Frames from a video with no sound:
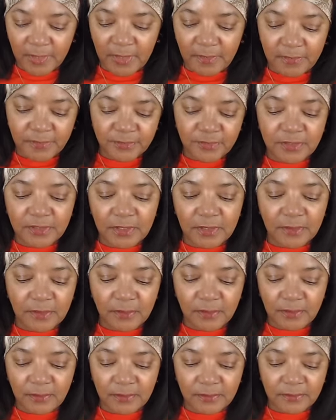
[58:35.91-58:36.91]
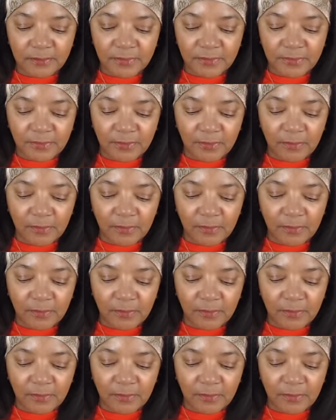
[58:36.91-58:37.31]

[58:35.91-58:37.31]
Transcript: And they're silicone, so